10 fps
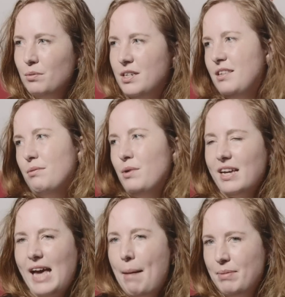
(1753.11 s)
with a, with
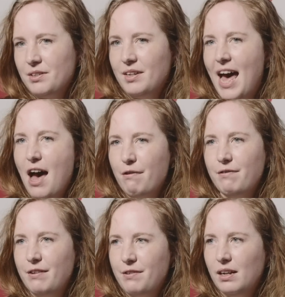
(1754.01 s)
a capital
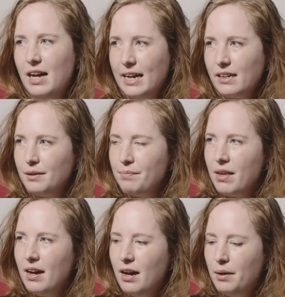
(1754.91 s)
F, if you like.
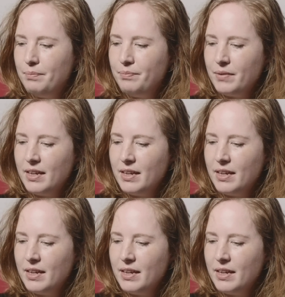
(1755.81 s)
Um,